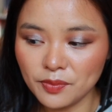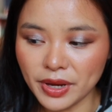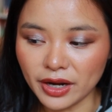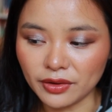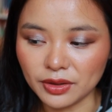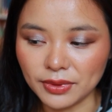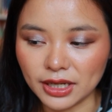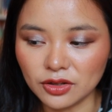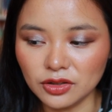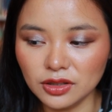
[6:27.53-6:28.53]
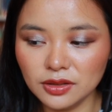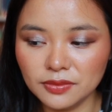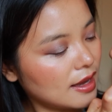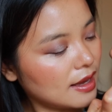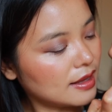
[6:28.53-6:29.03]
periwinkle
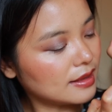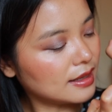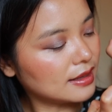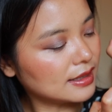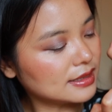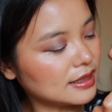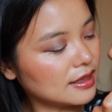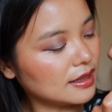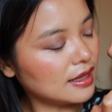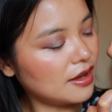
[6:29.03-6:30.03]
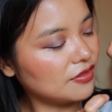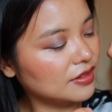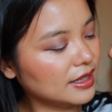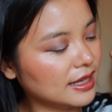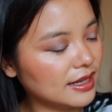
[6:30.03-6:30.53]
and then this
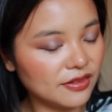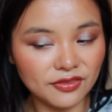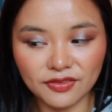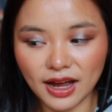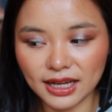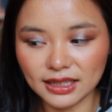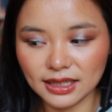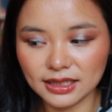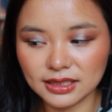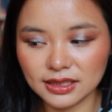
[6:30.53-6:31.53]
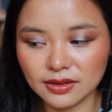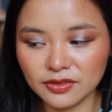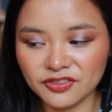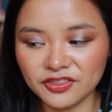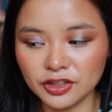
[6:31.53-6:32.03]
lovely violet
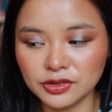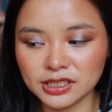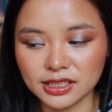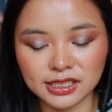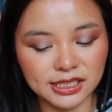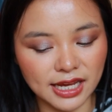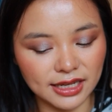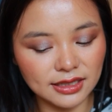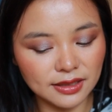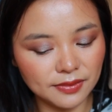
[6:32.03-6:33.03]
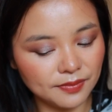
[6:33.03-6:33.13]
fuchsia shade.